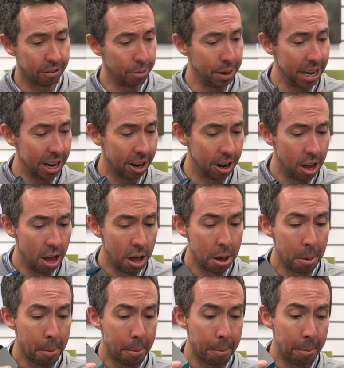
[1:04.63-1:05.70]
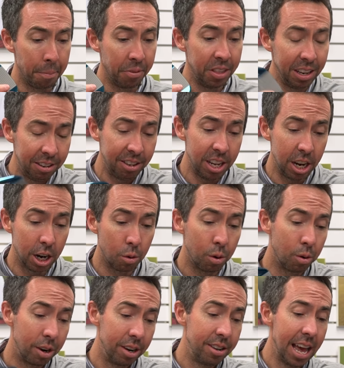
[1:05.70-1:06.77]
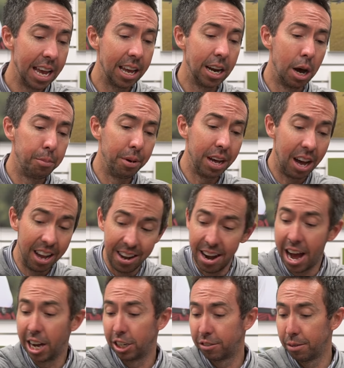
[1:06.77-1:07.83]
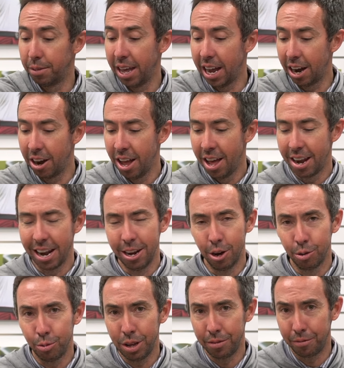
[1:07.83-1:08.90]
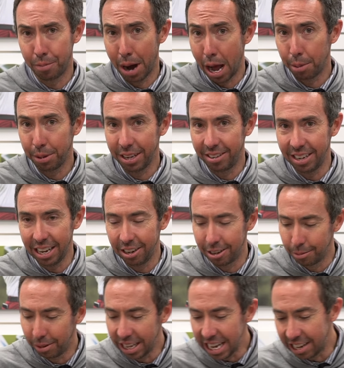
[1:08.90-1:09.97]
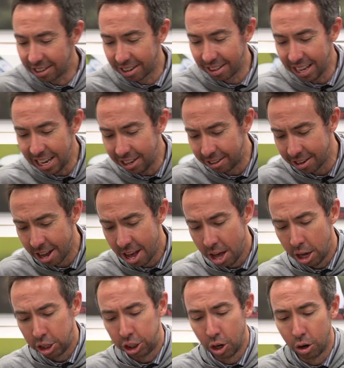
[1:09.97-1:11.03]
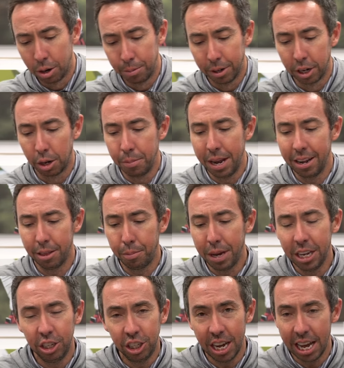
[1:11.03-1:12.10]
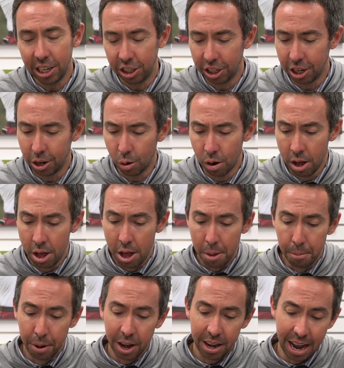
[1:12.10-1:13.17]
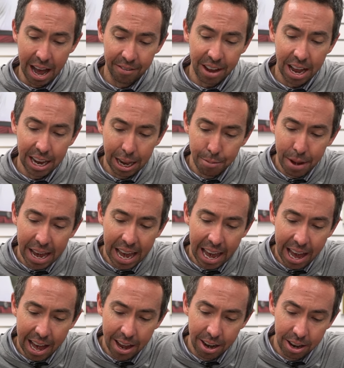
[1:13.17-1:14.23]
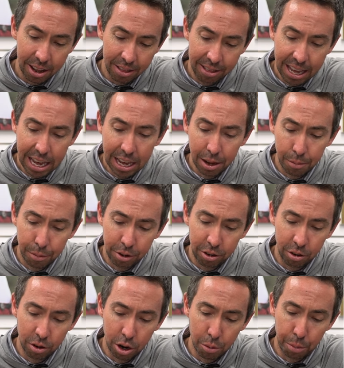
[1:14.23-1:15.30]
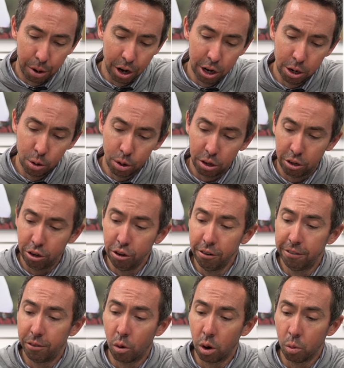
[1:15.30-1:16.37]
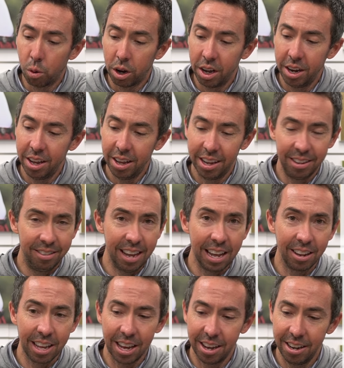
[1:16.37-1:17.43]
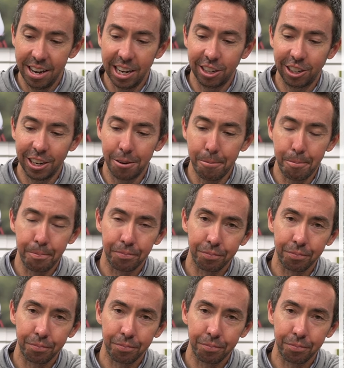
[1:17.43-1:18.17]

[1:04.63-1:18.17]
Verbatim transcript: from here. This year, we want to take it up a notch from there. I know we've probably seen some leaks of these, showed them a little bit at the PGA show, but I've got in my hand the Mizuno Pro 241 Azalea Edition